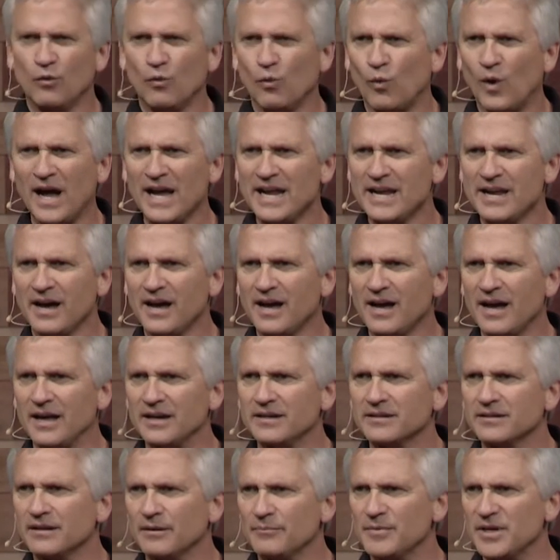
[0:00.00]
why not?
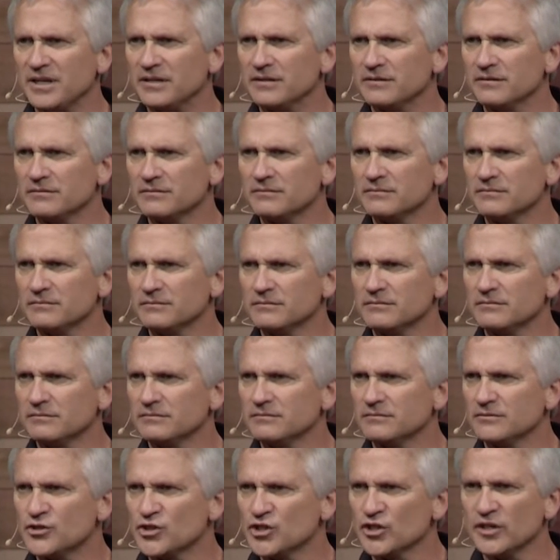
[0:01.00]
I mean,
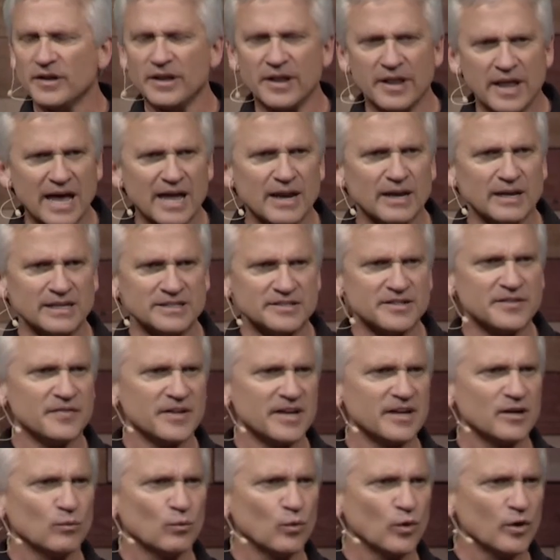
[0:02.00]
Shouldn't that, isn't
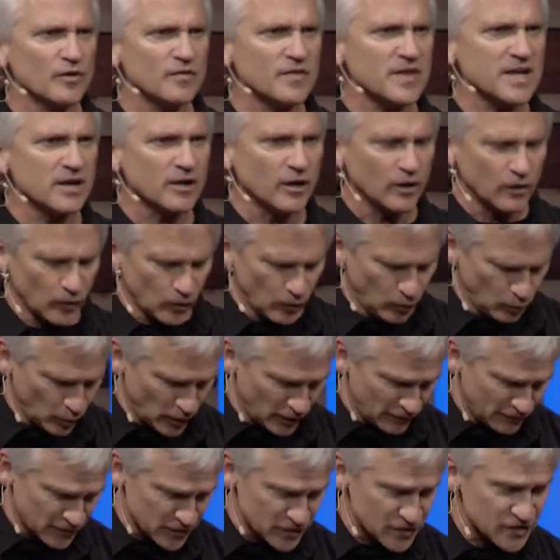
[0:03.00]
that a worthy goal?
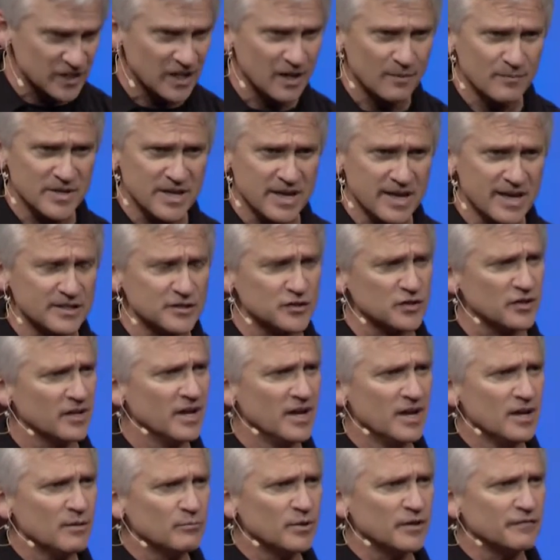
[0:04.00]
Well, for some, yes,
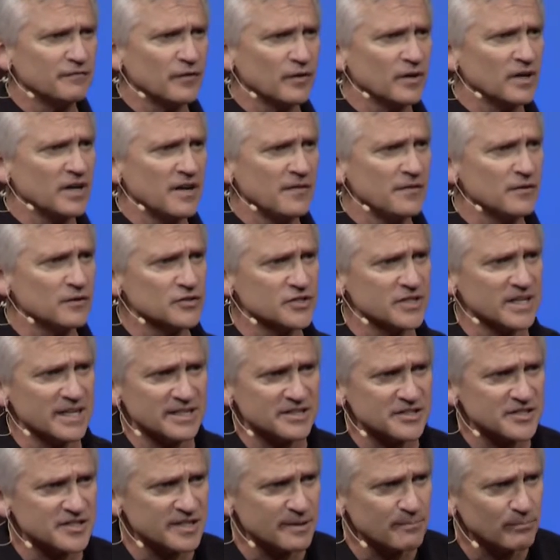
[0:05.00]
but for others,
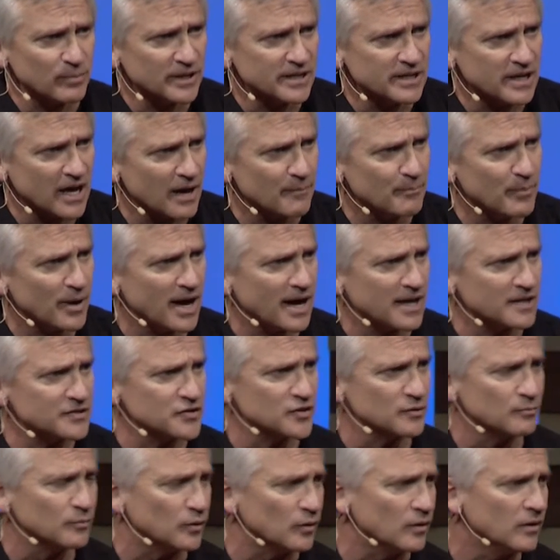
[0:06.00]
it's simply not
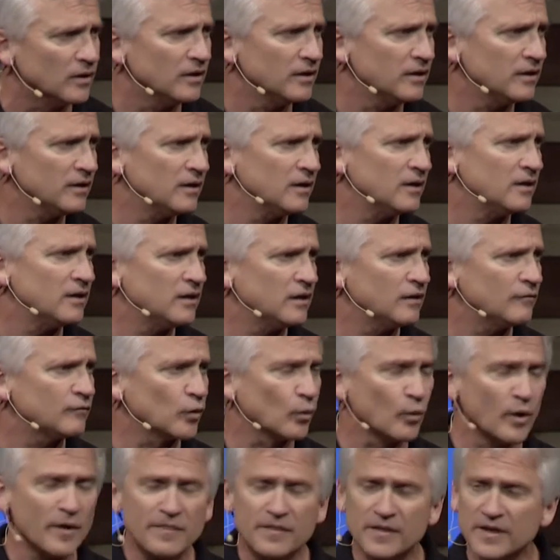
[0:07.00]
possible.
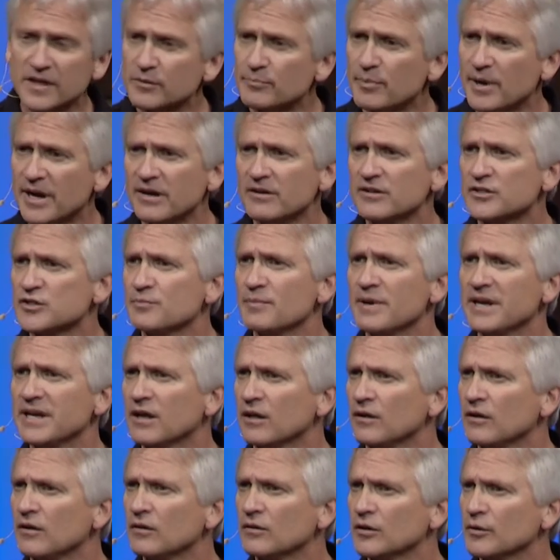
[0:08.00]
For one thing, parents may
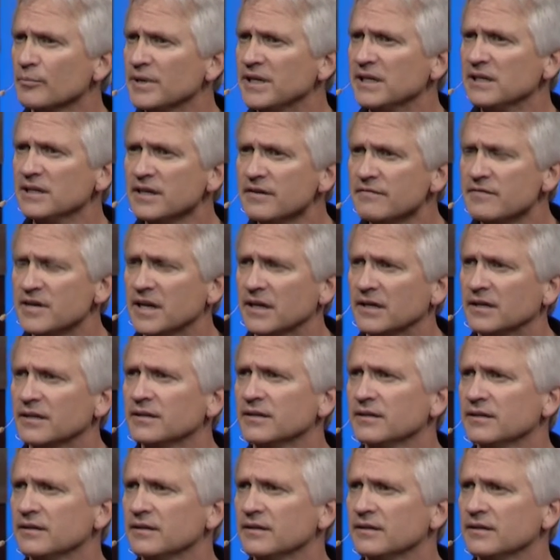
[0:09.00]
no longer be living.